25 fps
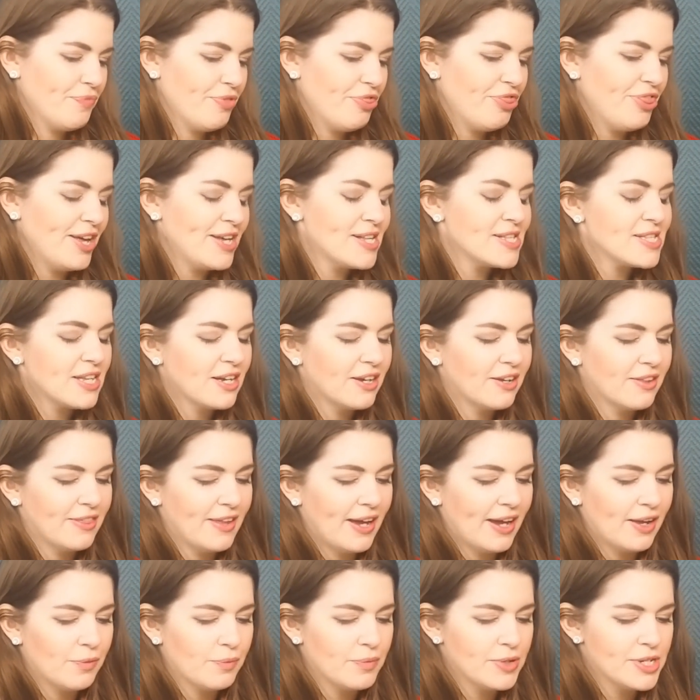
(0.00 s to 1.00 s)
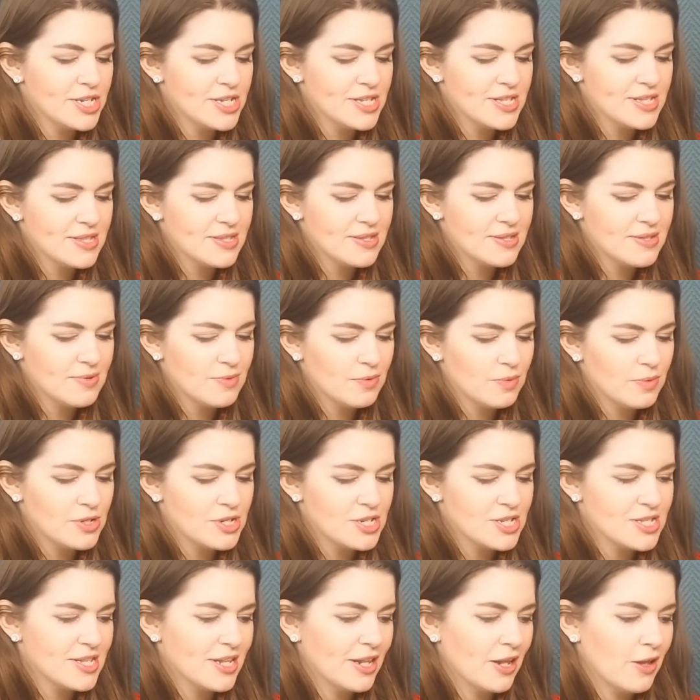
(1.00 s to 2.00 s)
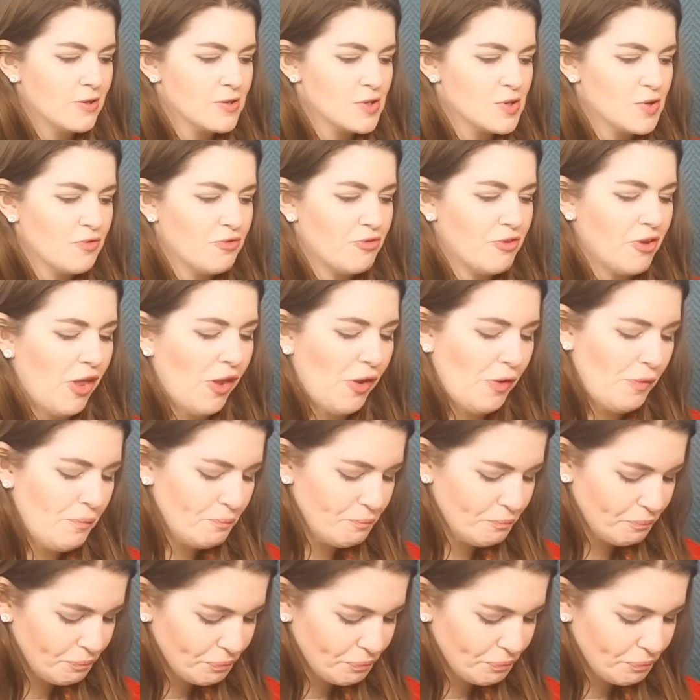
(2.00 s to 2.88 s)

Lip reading: things like that, which is a lot of fun.